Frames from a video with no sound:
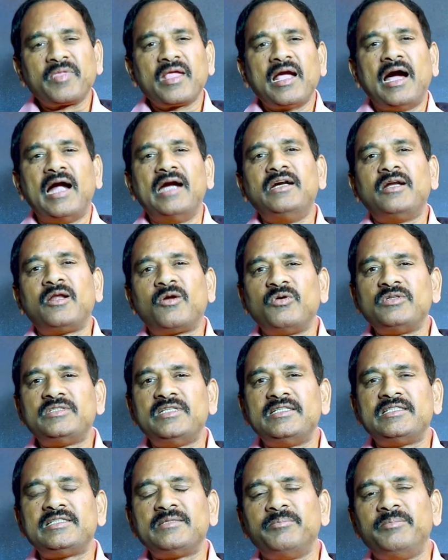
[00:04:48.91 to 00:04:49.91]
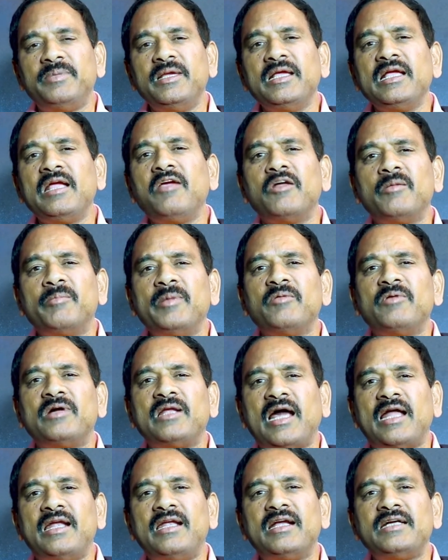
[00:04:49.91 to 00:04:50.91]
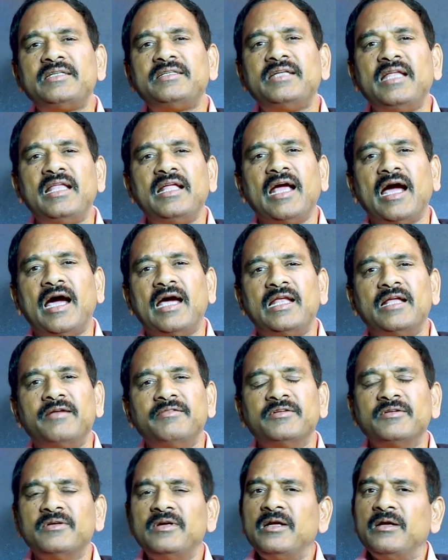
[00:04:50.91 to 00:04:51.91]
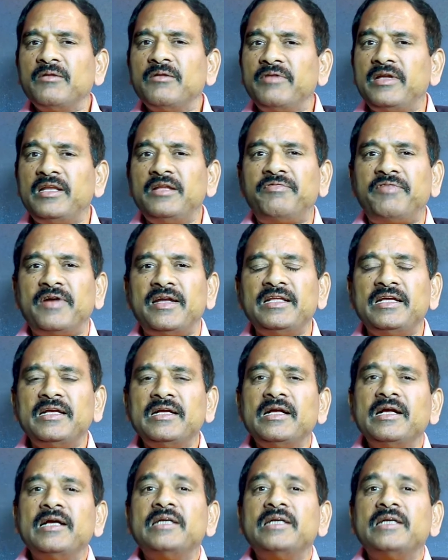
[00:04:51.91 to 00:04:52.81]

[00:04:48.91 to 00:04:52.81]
and rose is being given by one Anna telling I love you. Very funny.